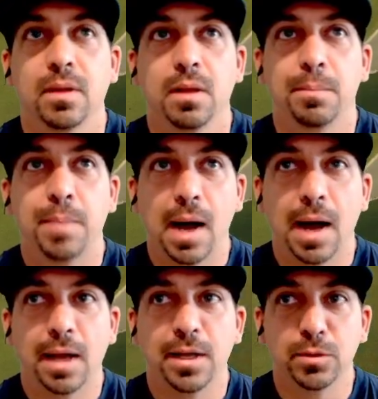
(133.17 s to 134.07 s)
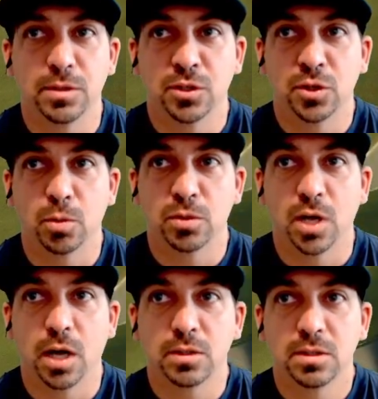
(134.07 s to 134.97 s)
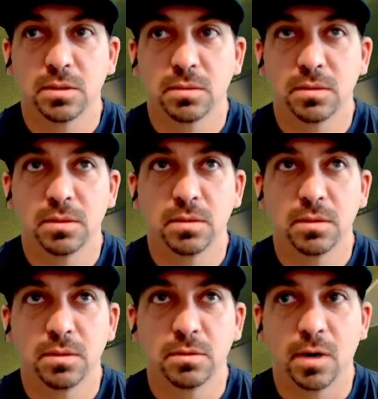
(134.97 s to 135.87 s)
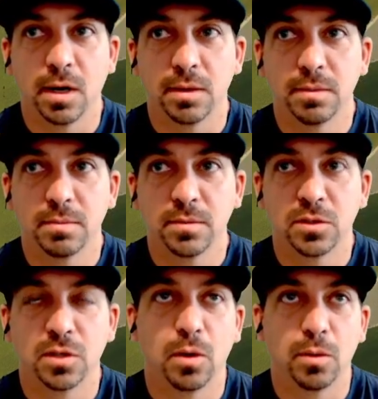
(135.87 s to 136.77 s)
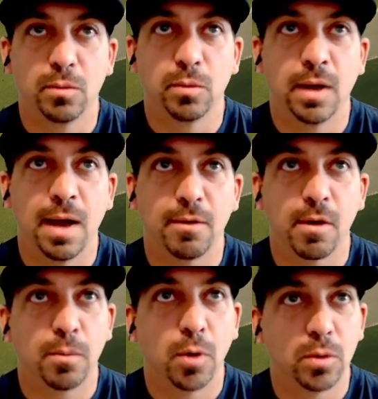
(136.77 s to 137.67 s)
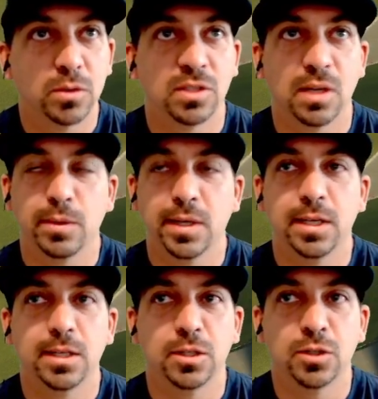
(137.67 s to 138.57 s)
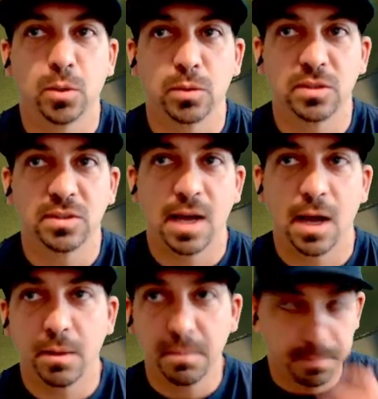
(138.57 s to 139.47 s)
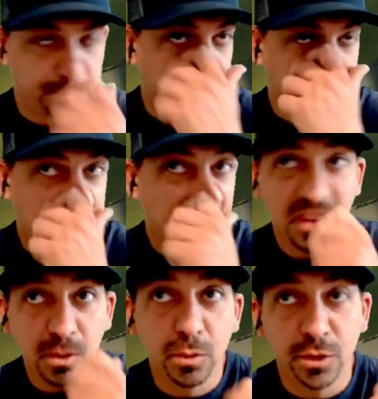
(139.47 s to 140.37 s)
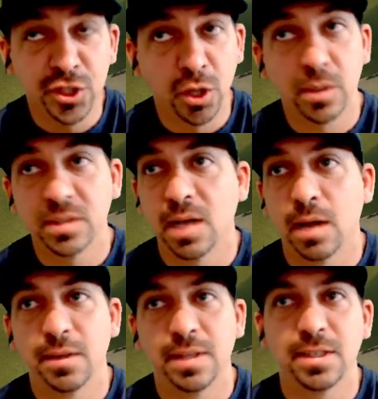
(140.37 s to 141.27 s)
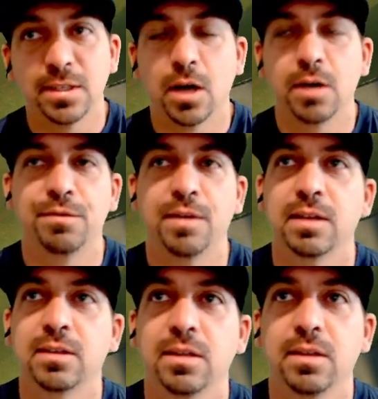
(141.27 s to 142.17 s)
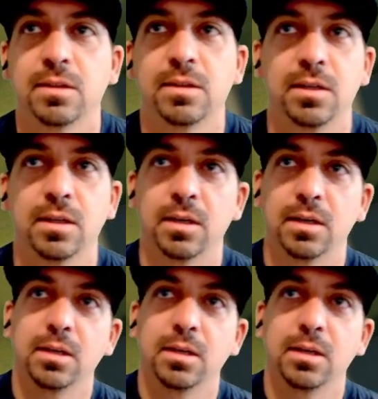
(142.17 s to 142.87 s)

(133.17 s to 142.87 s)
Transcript: by using choke shots, right? So we'd have our approach, say we needed to choke this down. We'd choke it down. They did not affect the